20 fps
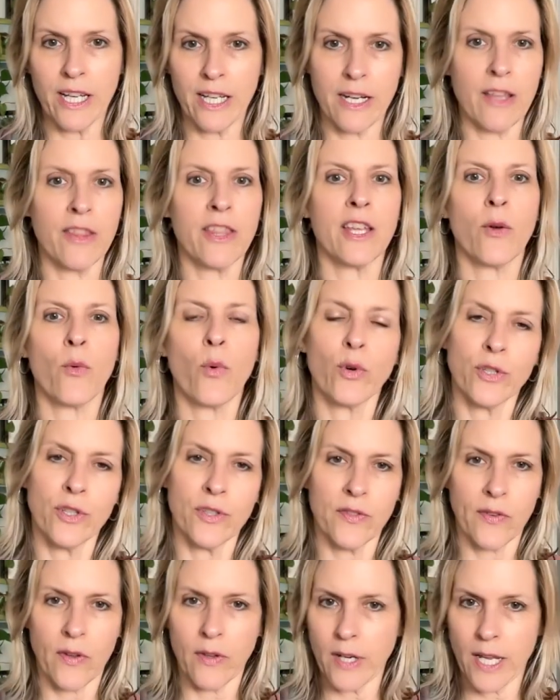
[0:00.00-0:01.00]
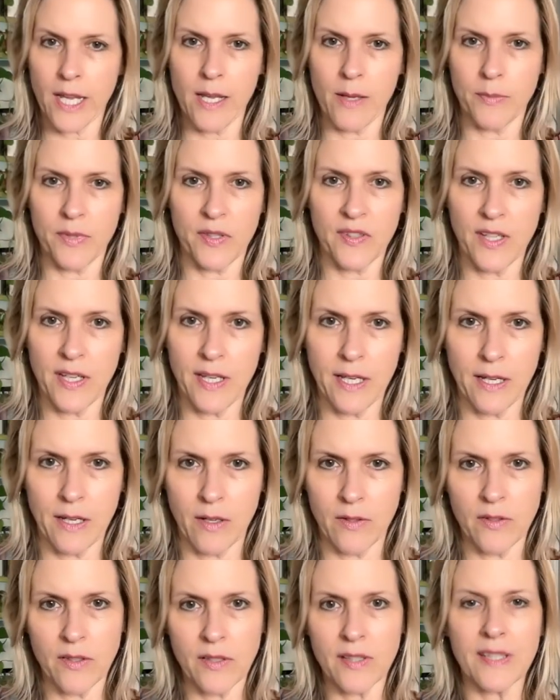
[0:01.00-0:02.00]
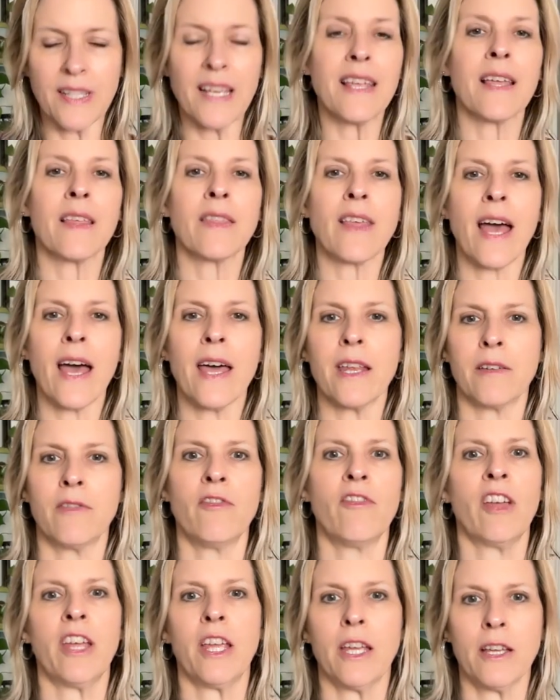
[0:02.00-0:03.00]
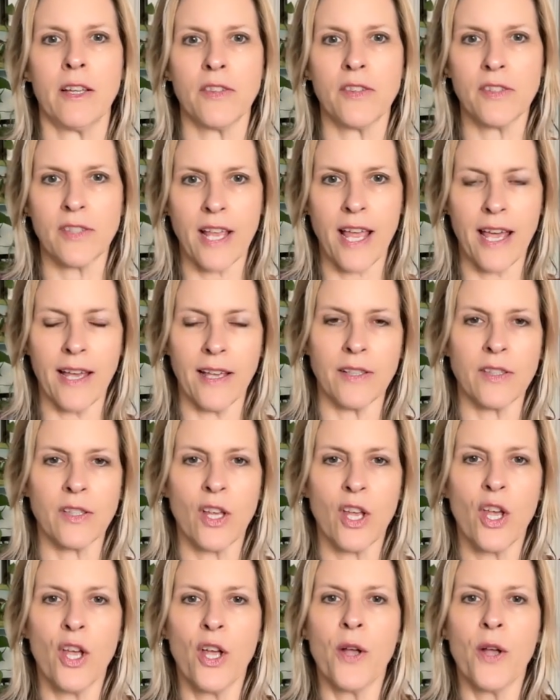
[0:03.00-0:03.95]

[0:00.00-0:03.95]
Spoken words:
And I think we're just going to keep seeing that advance as